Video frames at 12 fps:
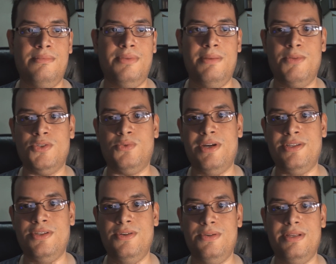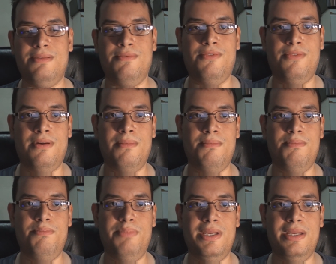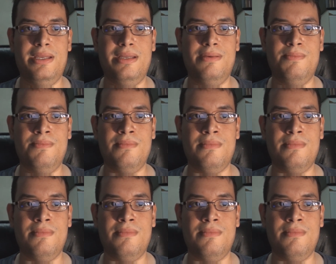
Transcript: pretty much rescued it from being